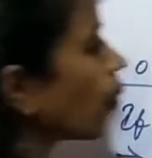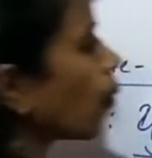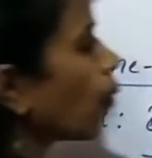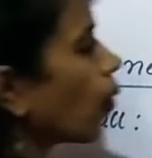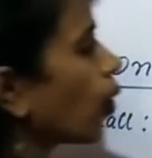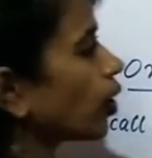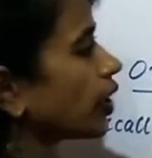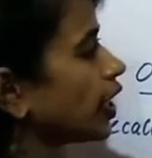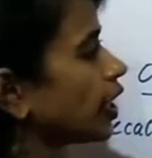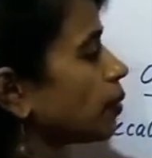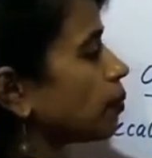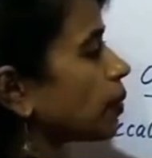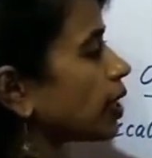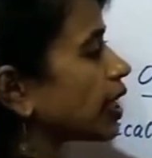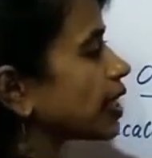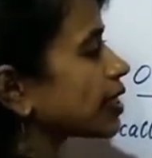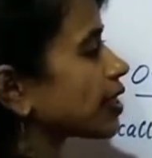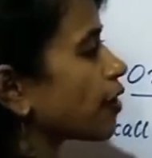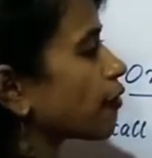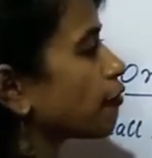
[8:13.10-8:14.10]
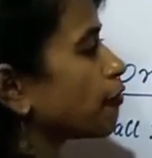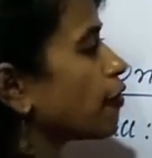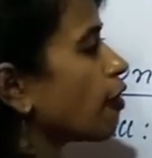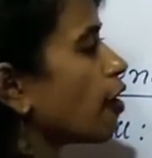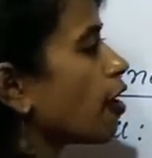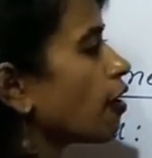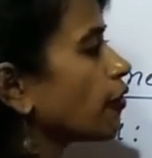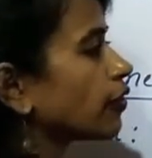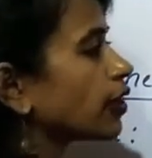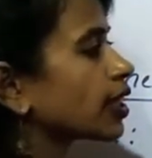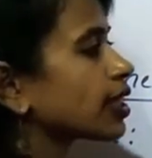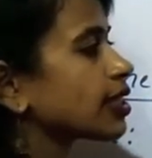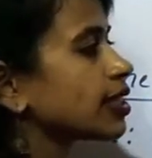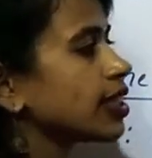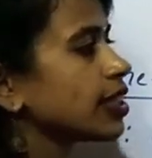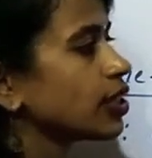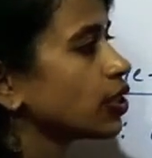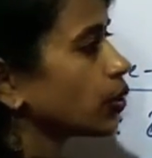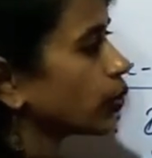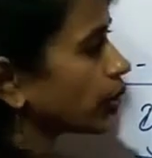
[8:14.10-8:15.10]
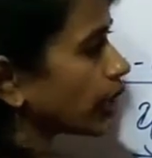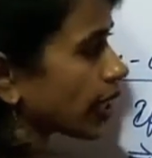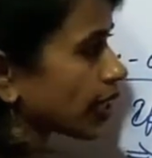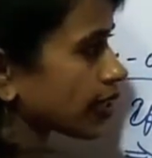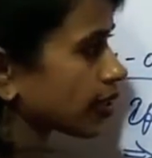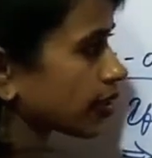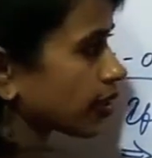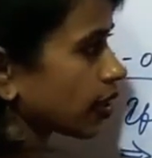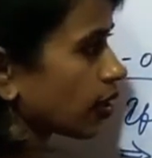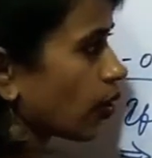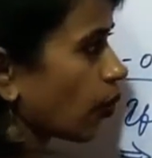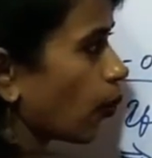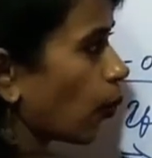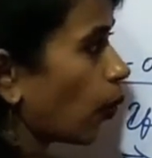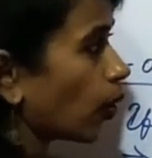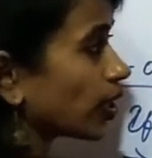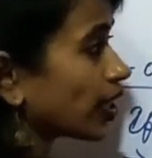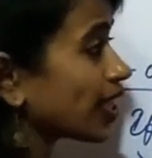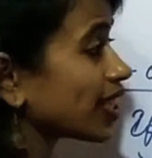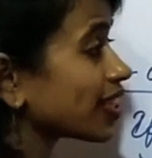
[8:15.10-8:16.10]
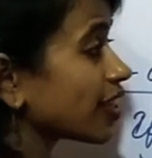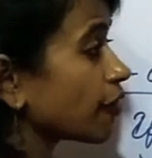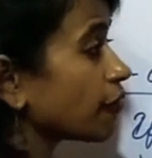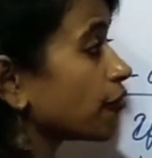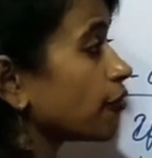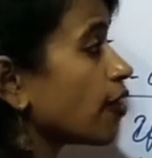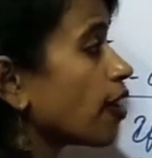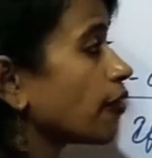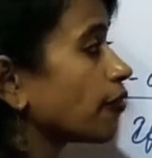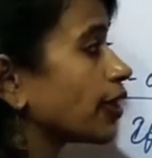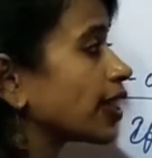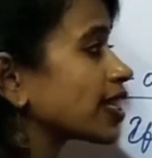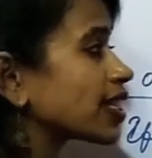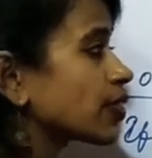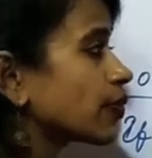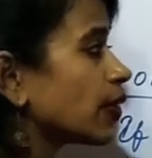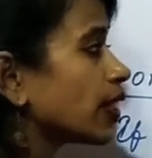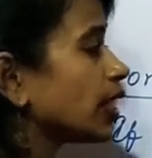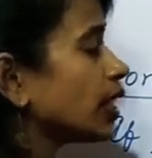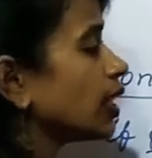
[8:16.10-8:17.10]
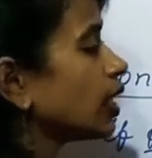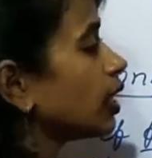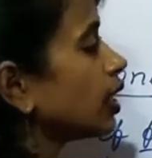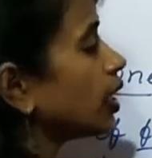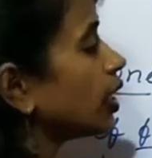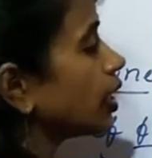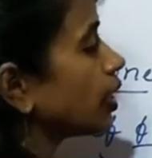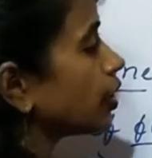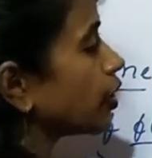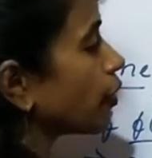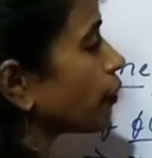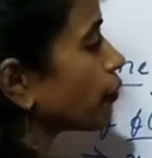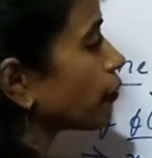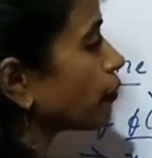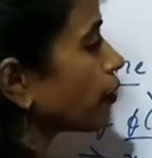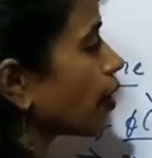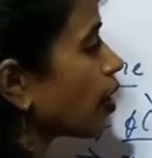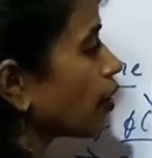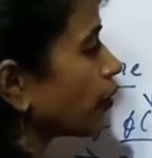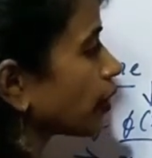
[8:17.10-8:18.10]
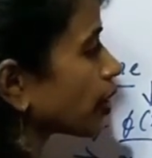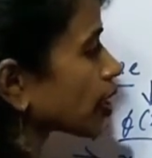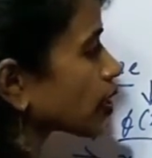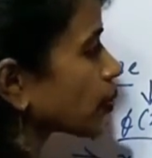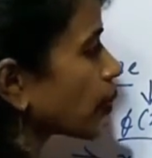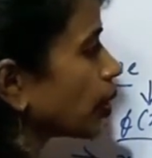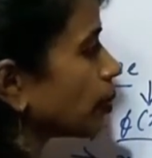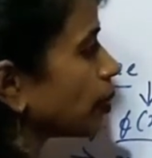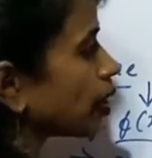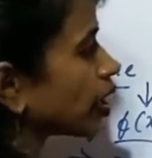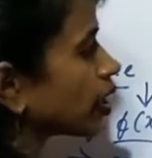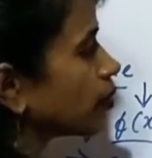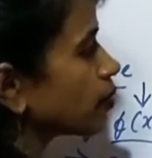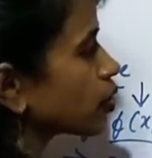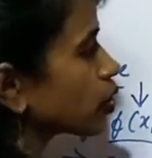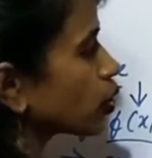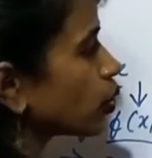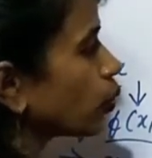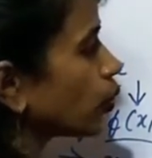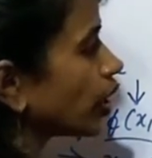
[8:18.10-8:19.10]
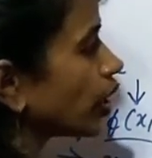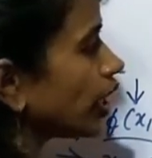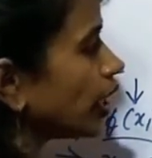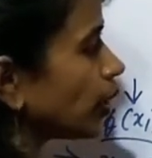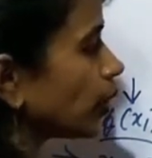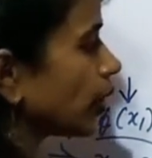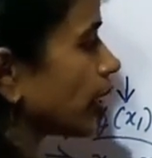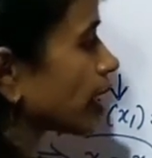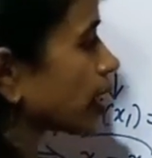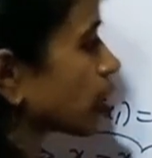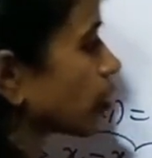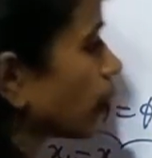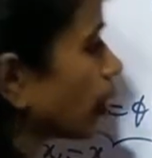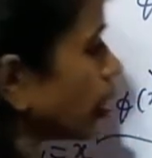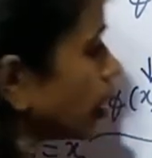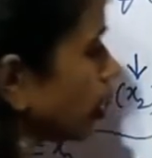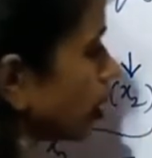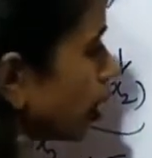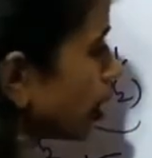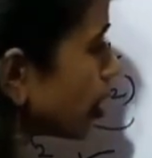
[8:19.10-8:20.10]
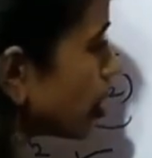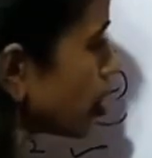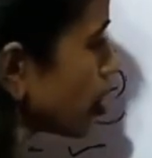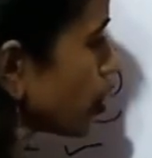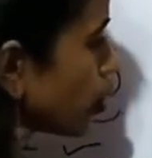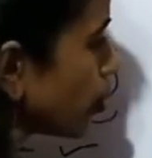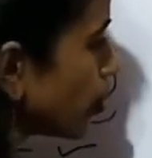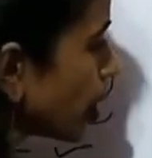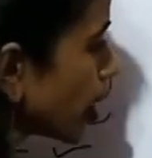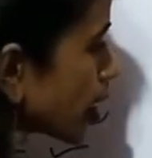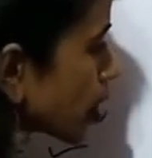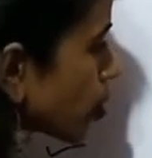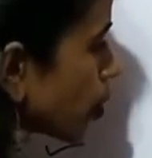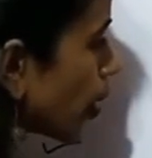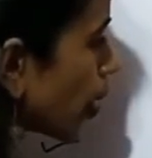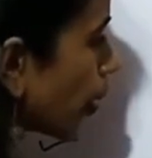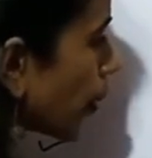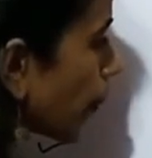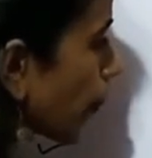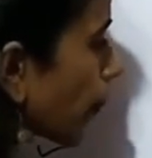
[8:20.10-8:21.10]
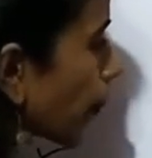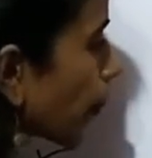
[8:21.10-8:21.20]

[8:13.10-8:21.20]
what it means, f of x is 2x. What is f of x1? F of x1 becomes 2 into x1. That is 2x1